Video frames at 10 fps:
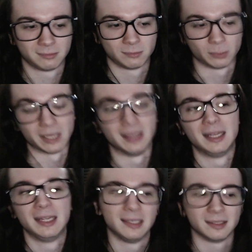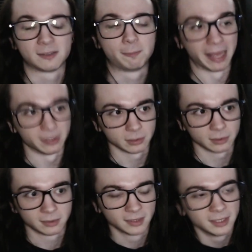well, it's better,
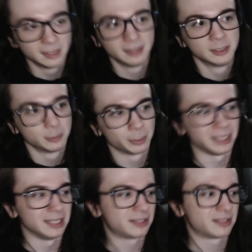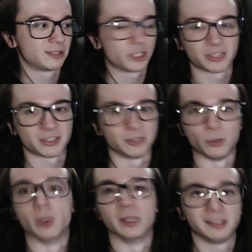but it's just as
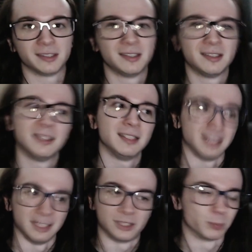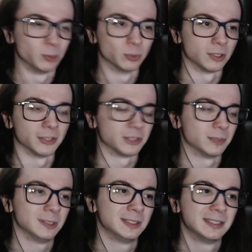annoying in Supreme Ruler
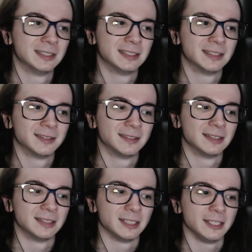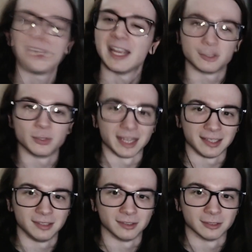Ultimate. You can't do that
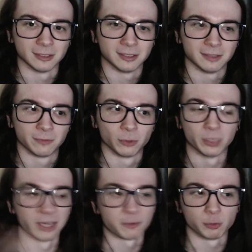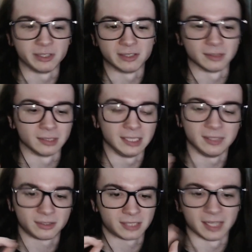here. For whatever reason,
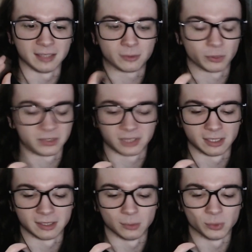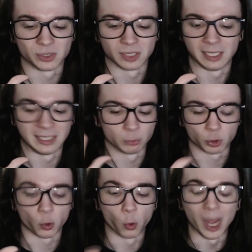Chris said it was a
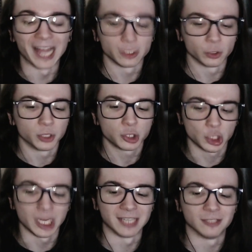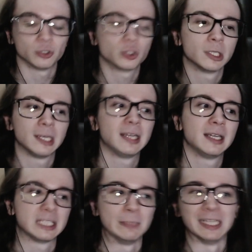required change
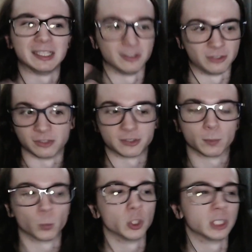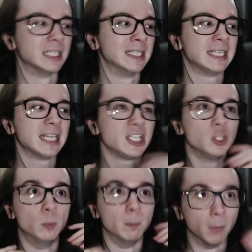to make this system work.
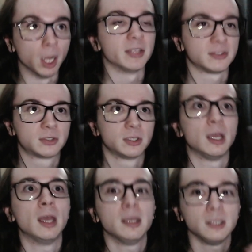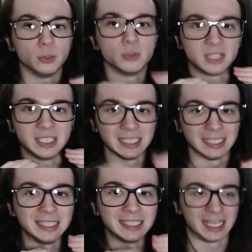You must use the
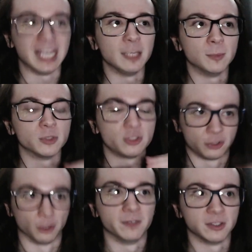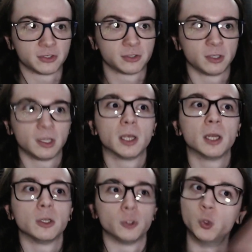in-game service
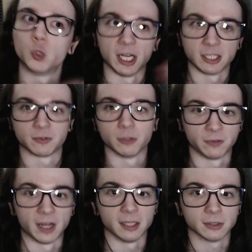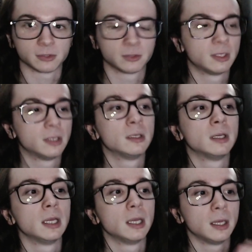to transfer files.
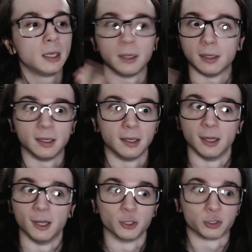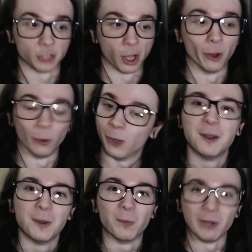So,
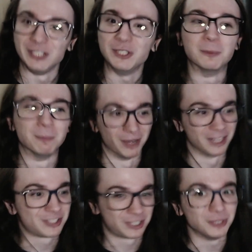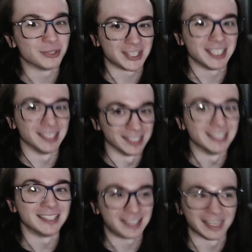when you must use the
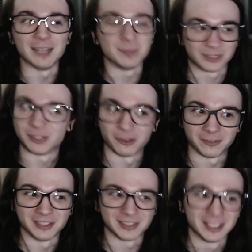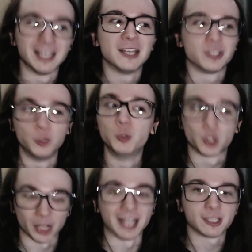in-game service to
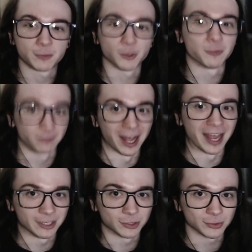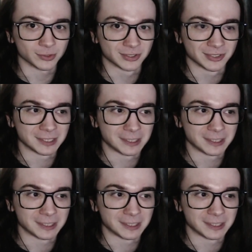transfer files,